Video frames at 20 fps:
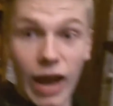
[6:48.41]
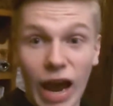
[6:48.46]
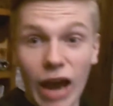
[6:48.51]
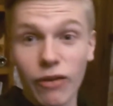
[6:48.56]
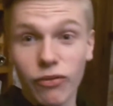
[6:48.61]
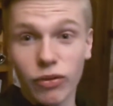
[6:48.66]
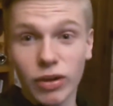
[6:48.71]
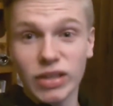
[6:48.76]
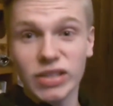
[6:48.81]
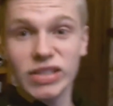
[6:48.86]

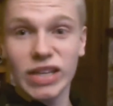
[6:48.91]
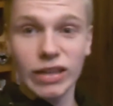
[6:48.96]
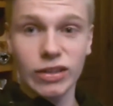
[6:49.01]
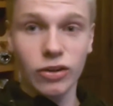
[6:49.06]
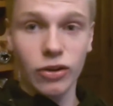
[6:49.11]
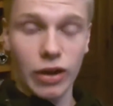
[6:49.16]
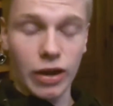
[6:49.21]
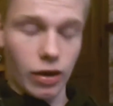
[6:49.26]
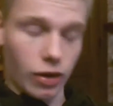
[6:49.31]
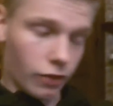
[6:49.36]
every
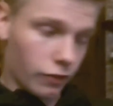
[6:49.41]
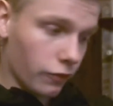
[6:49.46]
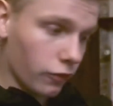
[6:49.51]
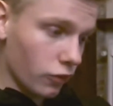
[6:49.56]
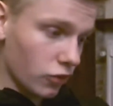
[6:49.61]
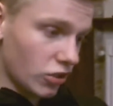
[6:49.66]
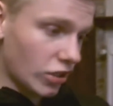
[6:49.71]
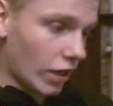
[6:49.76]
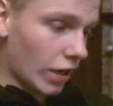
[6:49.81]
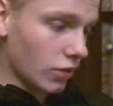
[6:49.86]
Saturday are
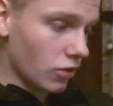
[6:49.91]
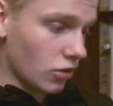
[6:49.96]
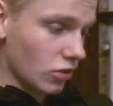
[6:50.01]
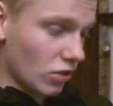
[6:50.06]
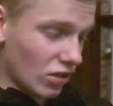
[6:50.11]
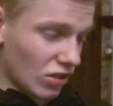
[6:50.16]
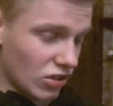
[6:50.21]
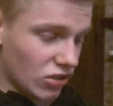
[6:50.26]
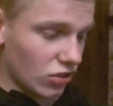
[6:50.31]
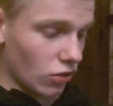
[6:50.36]
food
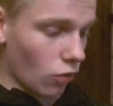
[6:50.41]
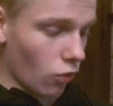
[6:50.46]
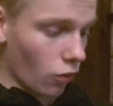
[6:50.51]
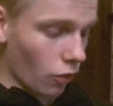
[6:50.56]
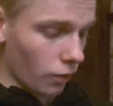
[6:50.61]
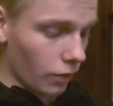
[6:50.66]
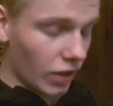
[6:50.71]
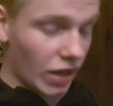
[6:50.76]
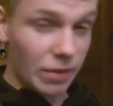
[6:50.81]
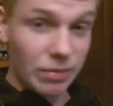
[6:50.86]
challenges
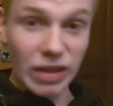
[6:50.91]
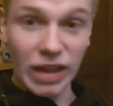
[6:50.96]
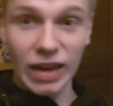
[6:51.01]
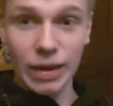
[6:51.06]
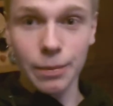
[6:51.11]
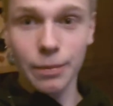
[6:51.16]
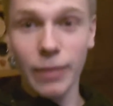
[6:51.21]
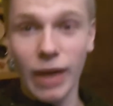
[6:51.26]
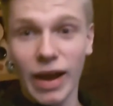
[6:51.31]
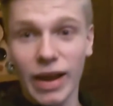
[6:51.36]
so keep that
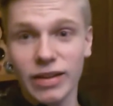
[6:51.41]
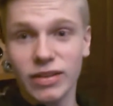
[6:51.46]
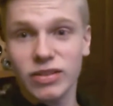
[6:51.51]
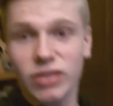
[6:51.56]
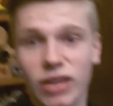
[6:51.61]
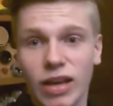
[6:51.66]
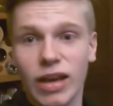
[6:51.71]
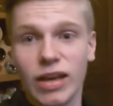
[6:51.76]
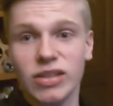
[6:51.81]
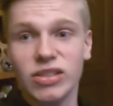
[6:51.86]
in
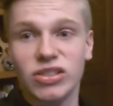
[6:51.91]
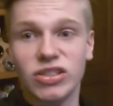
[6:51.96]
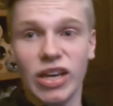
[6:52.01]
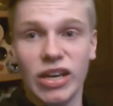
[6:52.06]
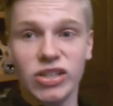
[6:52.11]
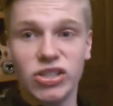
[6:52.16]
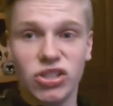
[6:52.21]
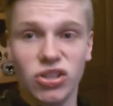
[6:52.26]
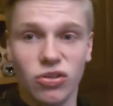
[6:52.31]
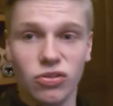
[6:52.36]
mind
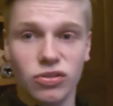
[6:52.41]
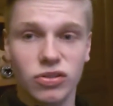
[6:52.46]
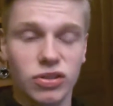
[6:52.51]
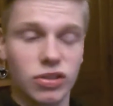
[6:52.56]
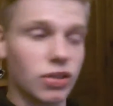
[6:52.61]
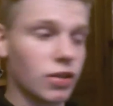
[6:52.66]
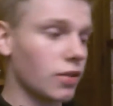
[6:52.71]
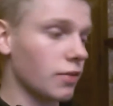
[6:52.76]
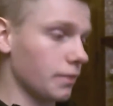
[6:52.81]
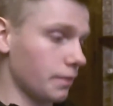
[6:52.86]
stay tuned
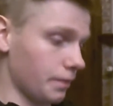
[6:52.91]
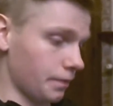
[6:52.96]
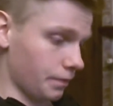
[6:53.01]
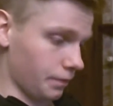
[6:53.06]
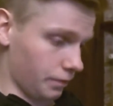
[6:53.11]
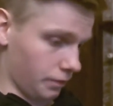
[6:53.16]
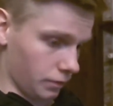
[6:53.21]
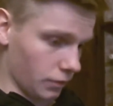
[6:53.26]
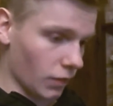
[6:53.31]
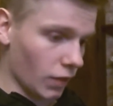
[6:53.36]

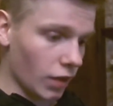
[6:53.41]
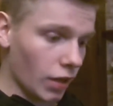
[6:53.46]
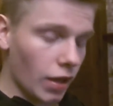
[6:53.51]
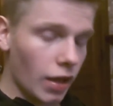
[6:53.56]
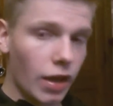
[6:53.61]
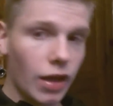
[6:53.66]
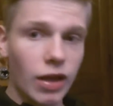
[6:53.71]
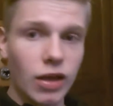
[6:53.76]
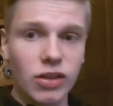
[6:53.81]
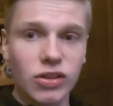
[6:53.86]

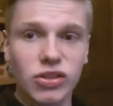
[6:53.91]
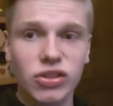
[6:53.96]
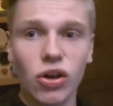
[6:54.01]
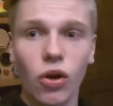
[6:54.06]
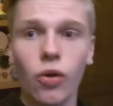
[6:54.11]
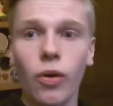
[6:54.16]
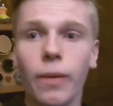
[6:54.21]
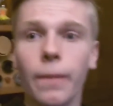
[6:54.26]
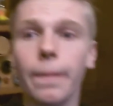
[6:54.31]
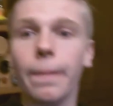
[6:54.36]

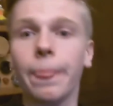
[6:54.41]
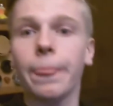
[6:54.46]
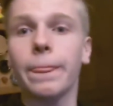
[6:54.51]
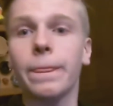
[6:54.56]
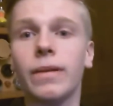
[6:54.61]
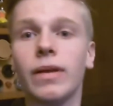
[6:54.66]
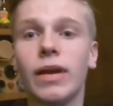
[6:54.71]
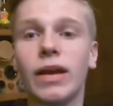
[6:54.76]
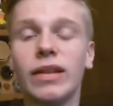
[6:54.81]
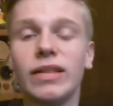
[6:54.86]
so
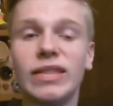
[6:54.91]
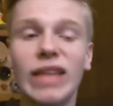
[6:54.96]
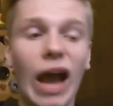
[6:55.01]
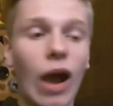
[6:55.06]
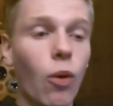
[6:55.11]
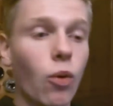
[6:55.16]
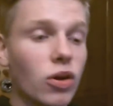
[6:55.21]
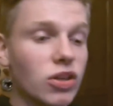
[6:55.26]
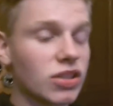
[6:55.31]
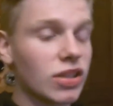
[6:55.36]

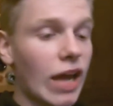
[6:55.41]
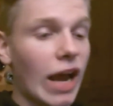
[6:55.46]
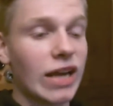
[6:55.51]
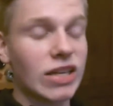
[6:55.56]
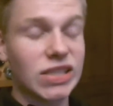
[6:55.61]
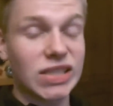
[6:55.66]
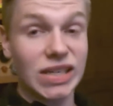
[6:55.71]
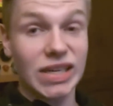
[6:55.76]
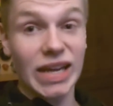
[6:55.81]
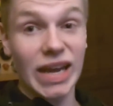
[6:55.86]
that was
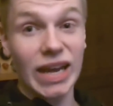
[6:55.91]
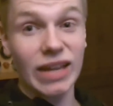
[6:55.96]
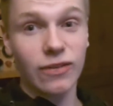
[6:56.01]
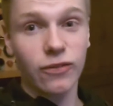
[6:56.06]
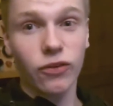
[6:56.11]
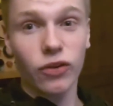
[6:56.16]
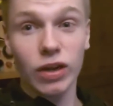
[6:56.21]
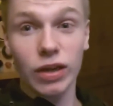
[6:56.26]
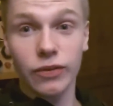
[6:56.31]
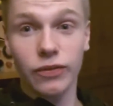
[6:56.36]
actually it
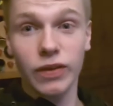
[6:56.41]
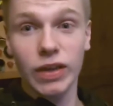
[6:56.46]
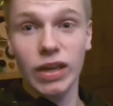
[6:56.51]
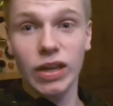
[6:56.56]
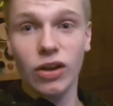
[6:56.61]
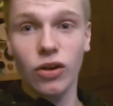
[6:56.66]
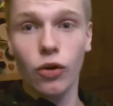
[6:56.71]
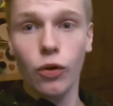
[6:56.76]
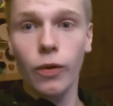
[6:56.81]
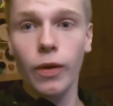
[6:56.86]
for the
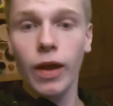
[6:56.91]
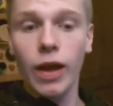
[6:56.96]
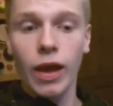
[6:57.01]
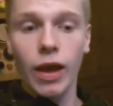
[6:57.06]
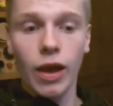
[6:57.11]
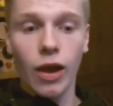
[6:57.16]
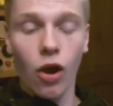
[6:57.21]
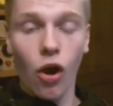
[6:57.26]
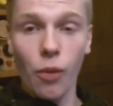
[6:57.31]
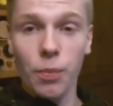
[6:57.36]
video
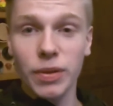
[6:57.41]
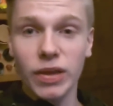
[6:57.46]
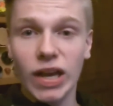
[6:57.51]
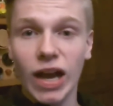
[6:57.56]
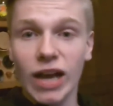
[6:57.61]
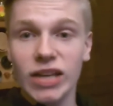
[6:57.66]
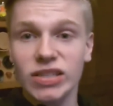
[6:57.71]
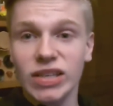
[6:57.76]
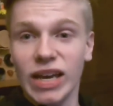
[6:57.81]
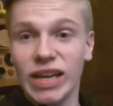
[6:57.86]
hope you
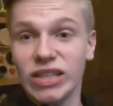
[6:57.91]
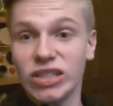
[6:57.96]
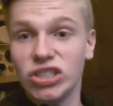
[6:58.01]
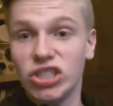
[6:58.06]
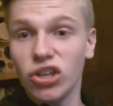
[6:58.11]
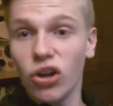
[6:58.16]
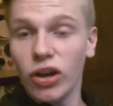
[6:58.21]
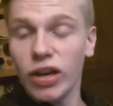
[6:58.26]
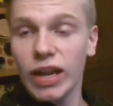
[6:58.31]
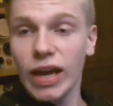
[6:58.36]
guys
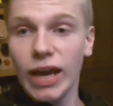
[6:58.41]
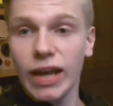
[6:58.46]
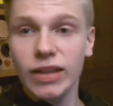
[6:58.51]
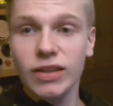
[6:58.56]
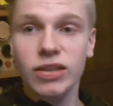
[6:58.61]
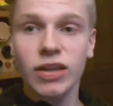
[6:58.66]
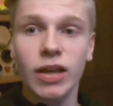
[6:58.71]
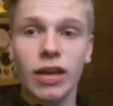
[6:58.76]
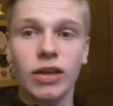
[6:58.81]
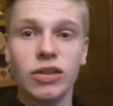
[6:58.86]
enjoy
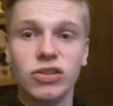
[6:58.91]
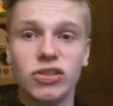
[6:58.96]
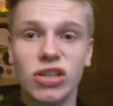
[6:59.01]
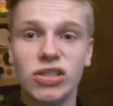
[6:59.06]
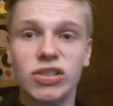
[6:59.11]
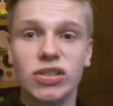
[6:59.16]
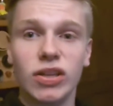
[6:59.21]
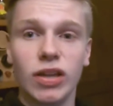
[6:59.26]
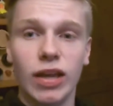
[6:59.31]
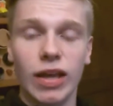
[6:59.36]
that
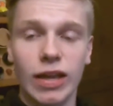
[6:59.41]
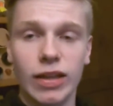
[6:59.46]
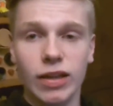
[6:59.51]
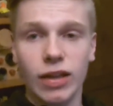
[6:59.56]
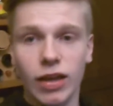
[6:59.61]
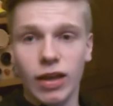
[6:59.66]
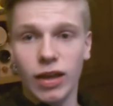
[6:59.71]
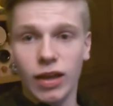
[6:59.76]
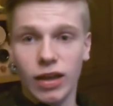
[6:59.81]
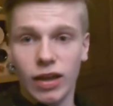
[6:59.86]
just hit
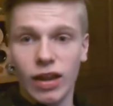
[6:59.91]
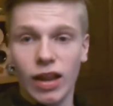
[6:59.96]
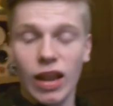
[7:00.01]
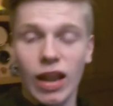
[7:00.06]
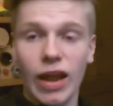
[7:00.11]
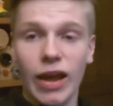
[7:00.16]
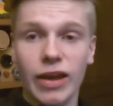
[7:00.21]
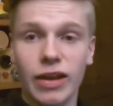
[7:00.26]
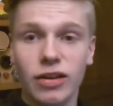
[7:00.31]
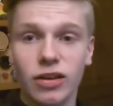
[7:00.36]
a
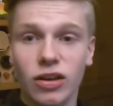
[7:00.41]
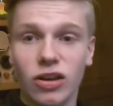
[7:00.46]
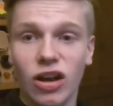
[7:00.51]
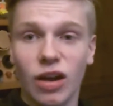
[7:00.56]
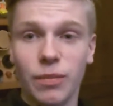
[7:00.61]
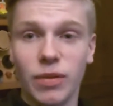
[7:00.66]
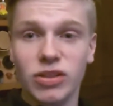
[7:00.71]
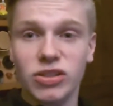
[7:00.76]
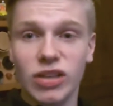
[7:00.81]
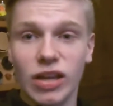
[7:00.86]
like
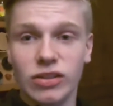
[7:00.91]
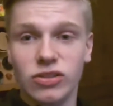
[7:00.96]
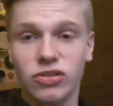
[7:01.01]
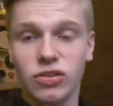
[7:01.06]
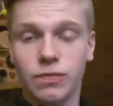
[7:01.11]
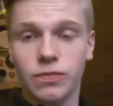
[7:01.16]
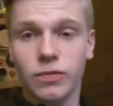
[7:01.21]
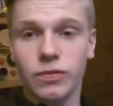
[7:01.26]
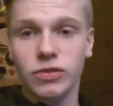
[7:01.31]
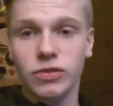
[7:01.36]
comment and